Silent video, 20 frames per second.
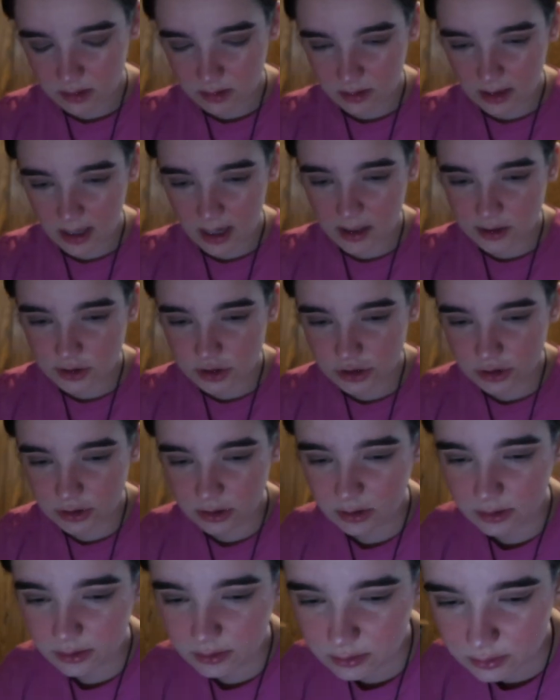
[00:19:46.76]
lash
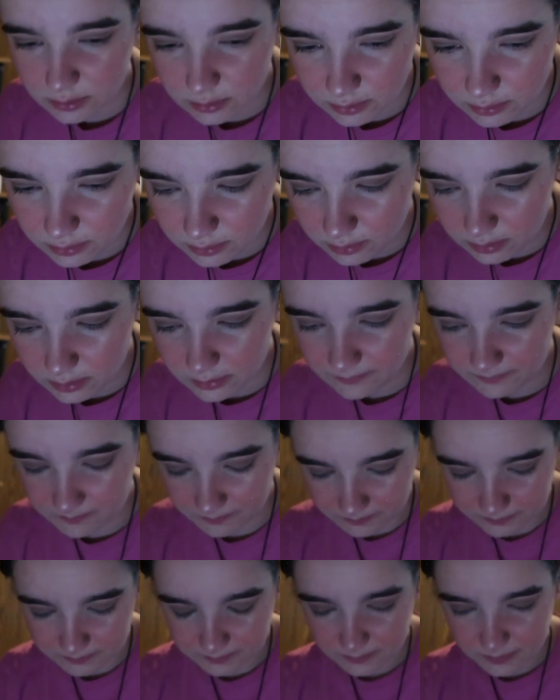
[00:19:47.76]
glue,
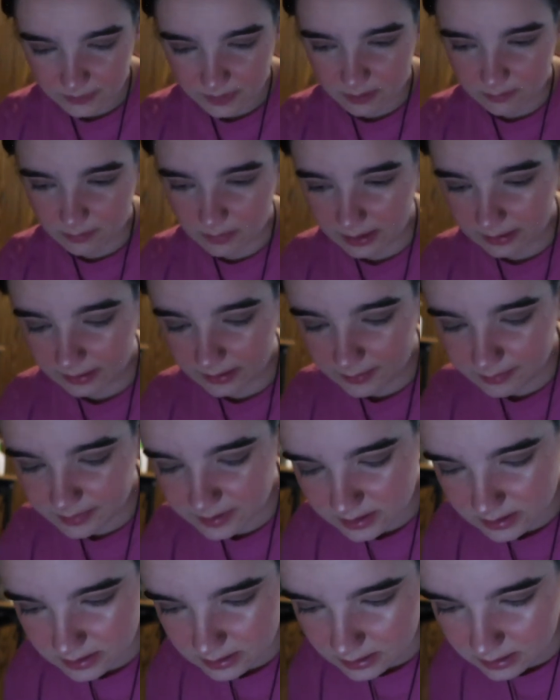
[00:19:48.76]
my
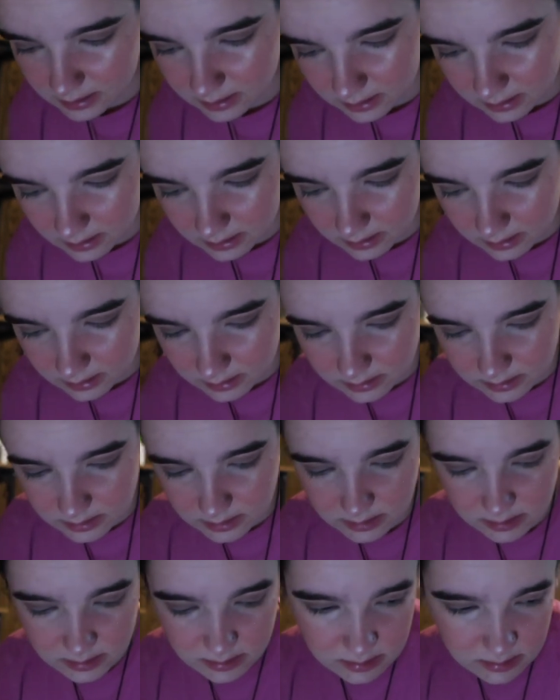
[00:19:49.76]

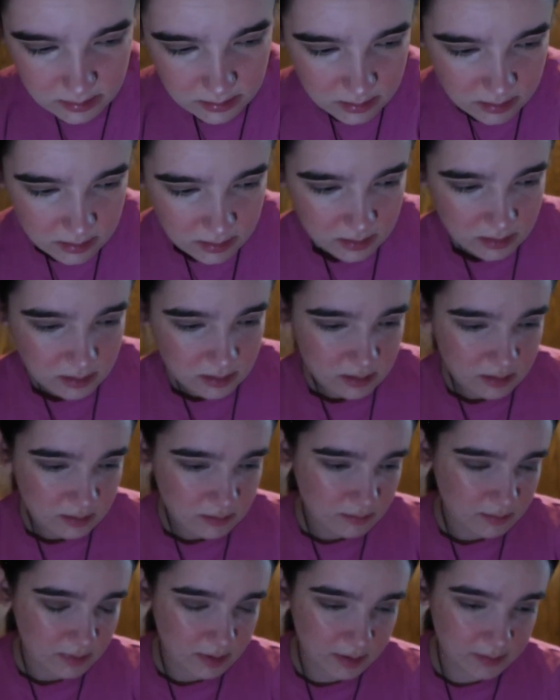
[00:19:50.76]
lipsticks,
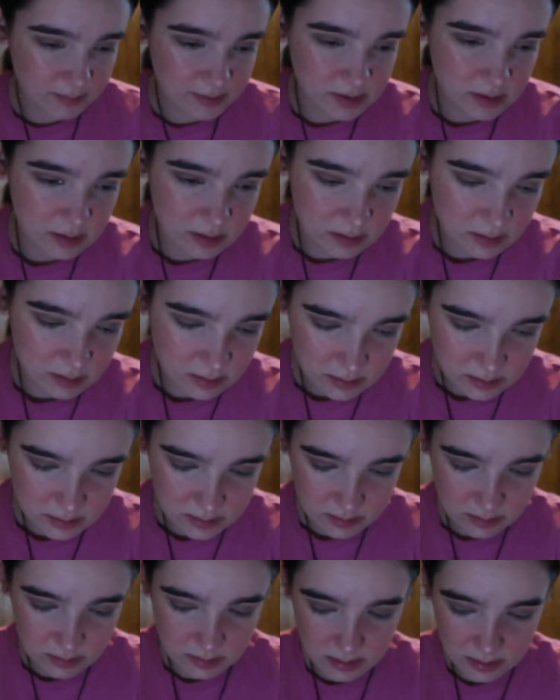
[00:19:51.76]
my
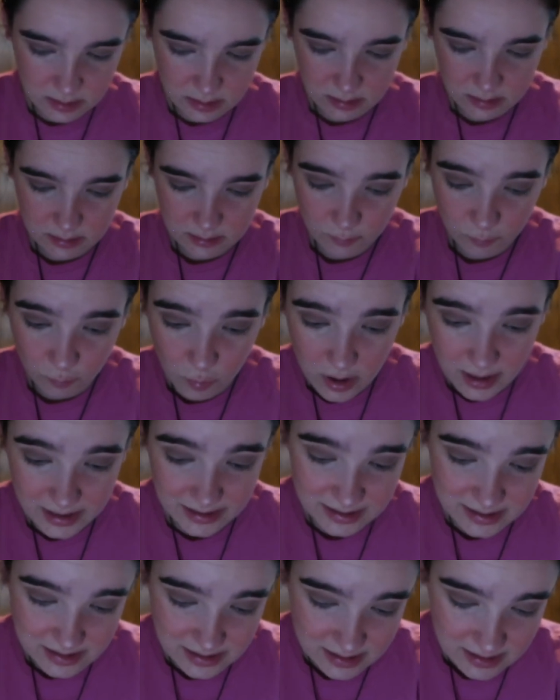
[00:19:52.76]
lipsticks. The What
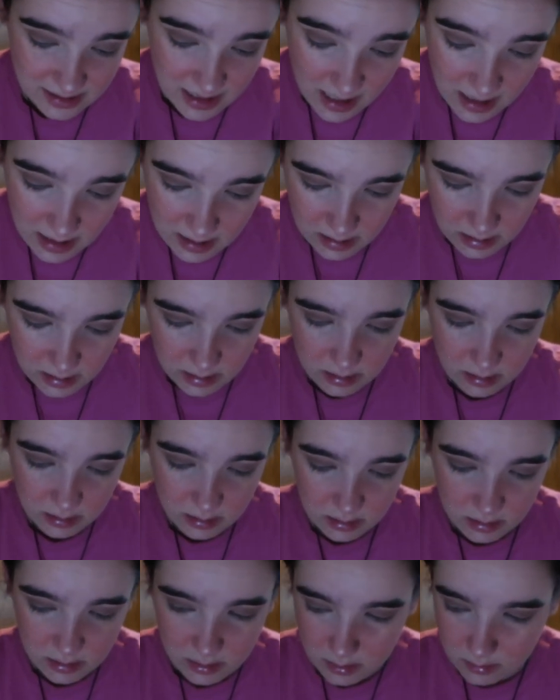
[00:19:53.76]
can stay
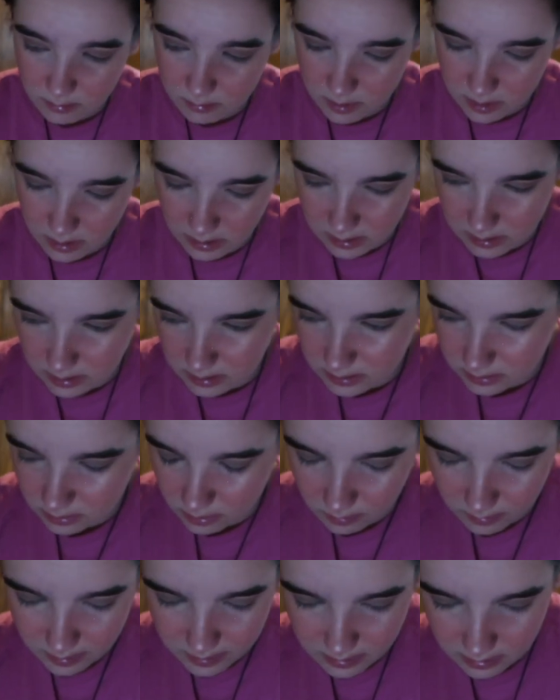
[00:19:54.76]
is
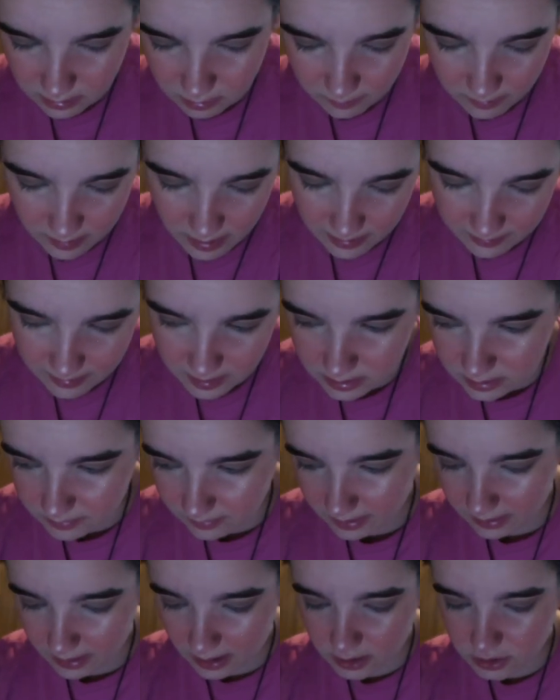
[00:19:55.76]
going, oh, I'm going to need
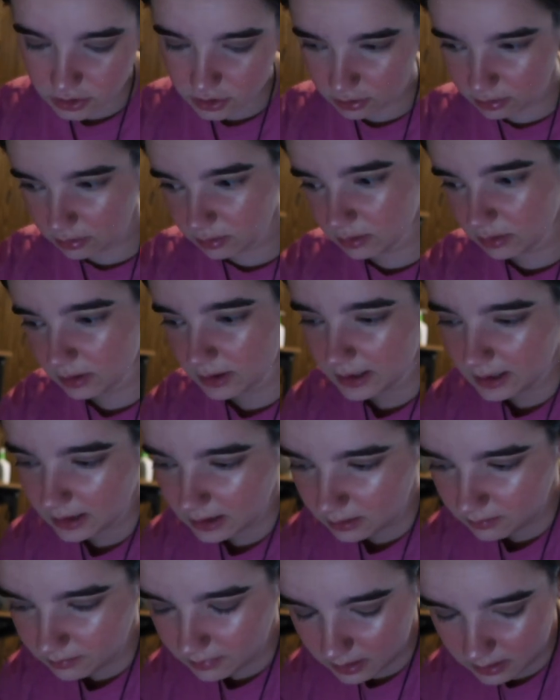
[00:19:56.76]
my lash curler
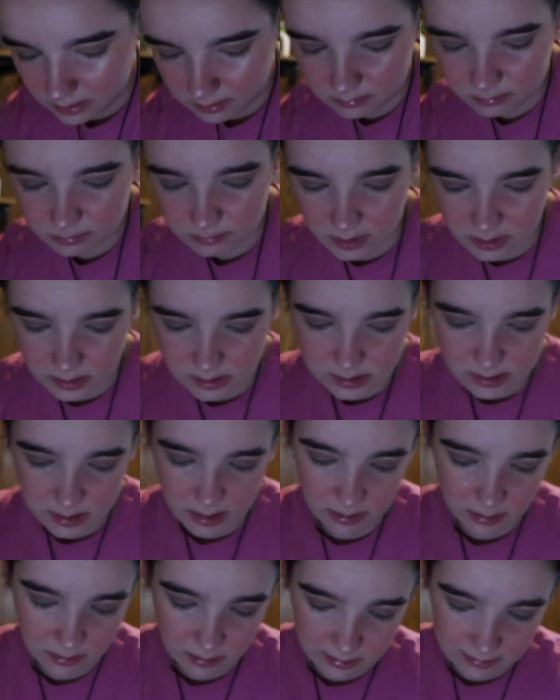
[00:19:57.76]
and my
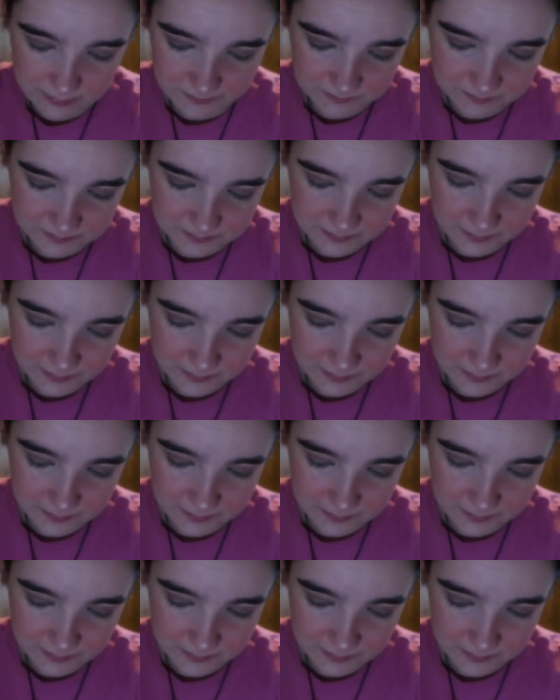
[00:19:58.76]
mascara